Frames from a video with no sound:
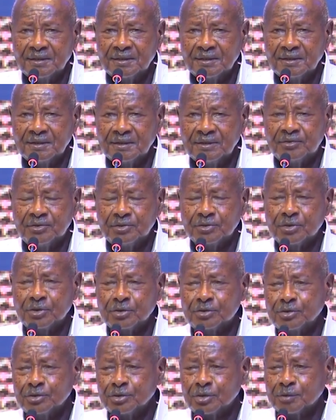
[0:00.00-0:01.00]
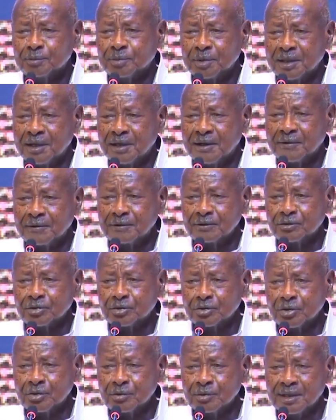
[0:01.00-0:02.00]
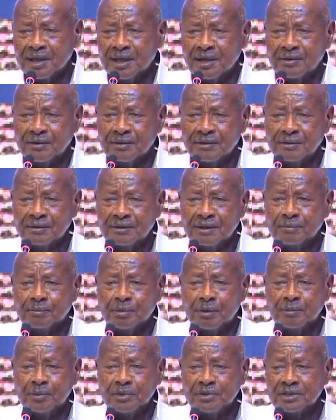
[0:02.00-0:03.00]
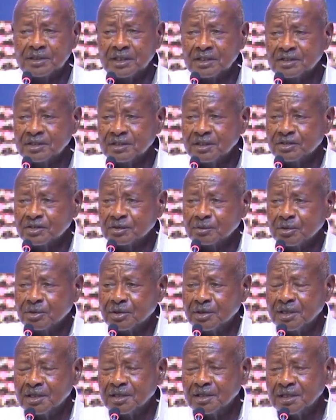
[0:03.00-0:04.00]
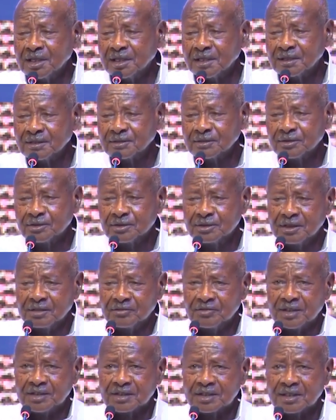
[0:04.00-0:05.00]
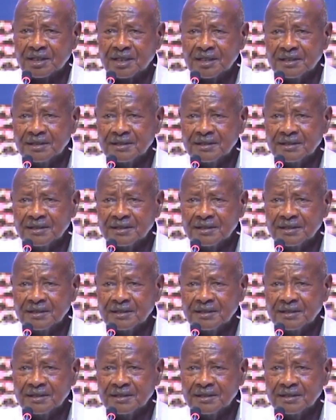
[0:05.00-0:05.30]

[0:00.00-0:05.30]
If you go to Europe now, to Rome now, the Pope is just in a small area called the Vatican.